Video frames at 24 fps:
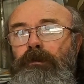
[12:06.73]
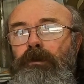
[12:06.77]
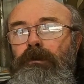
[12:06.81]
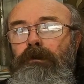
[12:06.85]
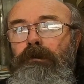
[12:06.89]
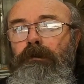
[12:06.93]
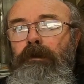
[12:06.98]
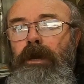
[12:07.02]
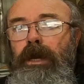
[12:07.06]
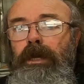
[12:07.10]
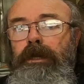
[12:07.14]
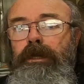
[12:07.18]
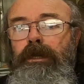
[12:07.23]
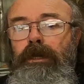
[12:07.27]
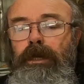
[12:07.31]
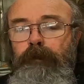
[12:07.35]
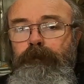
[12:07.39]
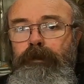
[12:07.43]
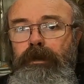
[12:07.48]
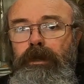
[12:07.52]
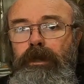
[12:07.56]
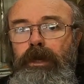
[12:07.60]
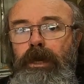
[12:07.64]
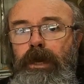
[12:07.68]
a bit more get
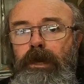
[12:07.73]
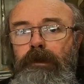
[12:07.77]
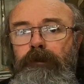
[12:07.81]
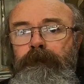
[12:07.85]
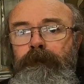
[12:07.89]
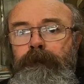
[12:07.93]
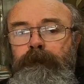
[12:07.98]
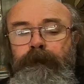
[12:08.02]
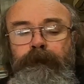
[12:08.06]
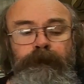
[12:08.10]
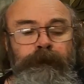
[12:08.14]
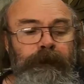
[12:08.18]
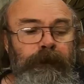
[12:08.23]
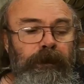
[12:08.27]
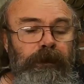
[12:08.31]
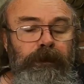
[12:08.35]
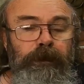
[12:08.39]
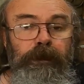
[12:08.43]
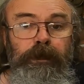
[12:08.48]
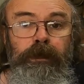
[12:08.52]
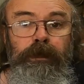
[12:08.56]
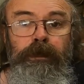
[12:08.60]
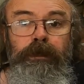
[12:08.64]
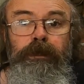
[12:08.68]
up and go.
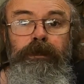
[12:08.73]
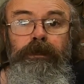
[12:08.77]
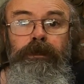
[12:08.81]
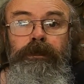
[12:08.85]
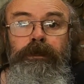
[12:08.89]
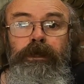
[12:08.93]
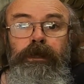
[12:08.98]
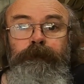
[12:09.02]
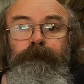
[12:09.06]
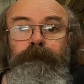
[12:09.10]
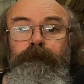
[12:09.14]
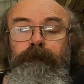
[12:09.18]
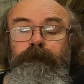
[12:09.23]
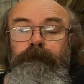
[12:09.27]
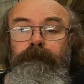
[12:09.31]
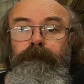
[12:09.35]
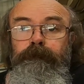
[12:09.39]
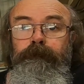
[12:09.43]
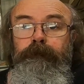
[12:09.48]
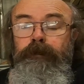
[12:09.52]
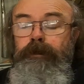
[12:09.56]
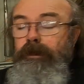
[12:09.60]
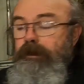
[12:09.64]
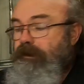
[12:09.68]
But
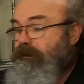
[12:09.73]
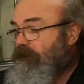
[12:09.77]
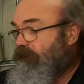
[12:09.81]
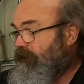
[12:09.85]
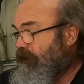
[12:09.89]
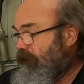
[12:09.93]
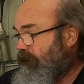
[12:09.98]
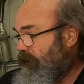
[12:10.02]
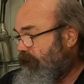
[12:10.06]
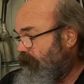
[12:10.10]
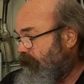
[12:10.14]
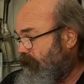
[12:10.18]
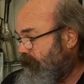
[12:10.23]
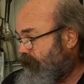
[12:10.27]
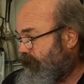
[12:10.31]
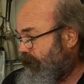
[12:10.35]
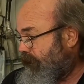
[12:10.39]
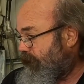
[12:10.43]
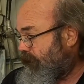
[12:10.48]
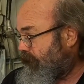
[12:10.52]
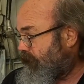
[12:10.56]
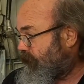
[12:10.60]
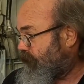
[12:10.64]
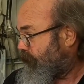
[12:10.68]
that's the
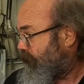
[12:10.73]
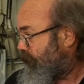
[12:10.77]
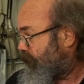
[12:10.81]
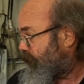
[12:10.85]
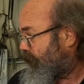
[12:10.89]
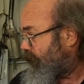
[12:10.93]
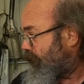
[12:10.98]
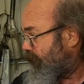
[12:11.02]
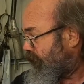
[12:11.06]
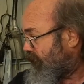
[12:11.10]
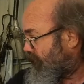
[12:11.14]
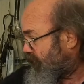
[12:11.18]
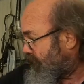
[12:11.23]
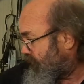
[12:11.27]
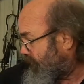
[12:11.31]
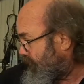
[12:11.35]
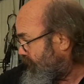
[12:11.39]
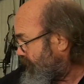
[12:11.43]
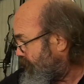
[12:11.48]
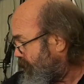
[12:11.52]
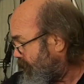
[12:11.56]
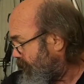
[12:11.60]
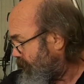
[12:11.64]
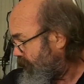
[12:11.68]
ideas with
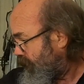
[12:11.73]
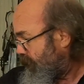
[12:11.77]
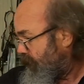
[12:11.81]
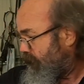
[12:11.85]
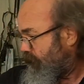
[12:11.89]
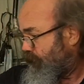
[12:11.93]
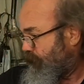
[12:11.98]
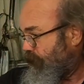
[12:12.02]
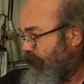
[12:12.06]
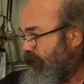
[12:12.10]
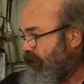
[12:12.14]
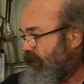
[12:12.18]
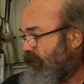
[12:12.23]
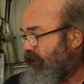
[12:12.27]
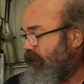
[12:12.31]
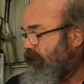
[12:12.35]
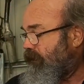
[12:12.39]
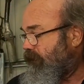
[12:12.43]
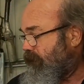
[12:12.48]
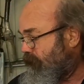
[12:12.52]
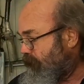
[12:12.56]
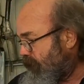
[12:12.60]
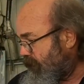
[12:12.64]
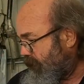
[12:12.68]
this
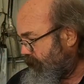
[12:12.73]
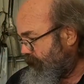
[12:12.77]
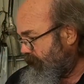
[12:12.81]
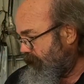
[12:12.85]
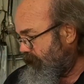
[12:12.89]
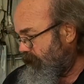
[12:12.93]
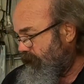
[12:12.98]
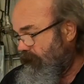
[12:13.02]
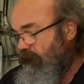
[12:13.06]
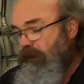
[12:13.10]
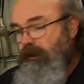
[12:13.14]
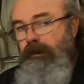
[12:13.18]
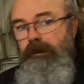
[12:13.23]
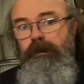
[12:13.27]
beastie at the moment.